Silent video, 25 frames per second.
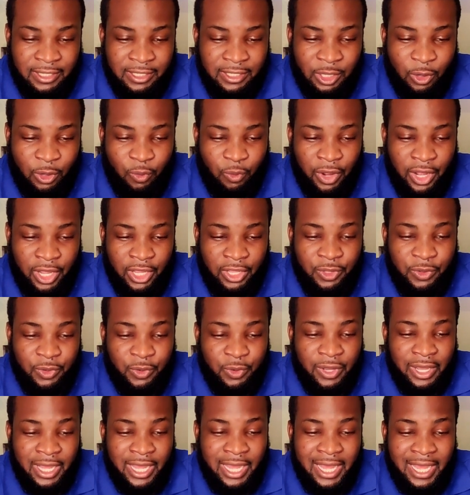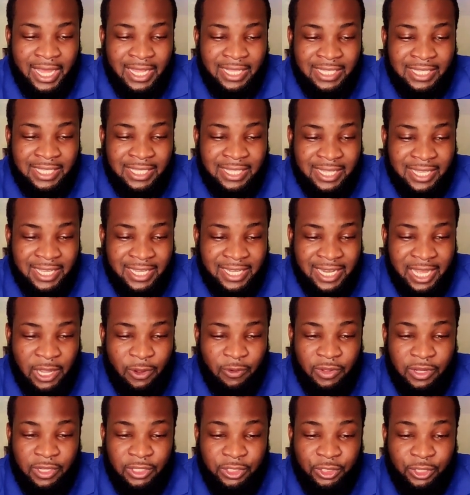So what you guys need,
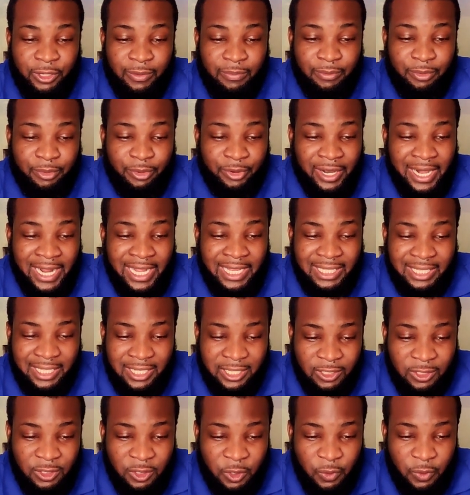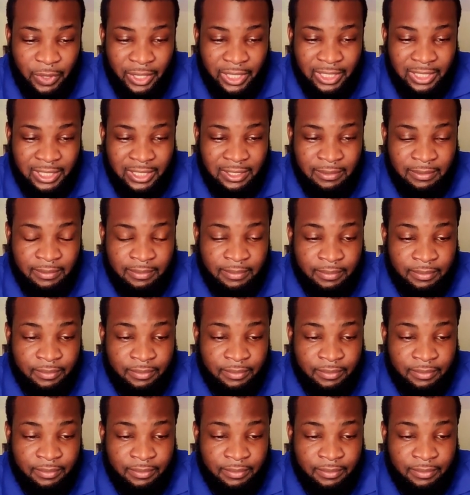and we'll jump right into it,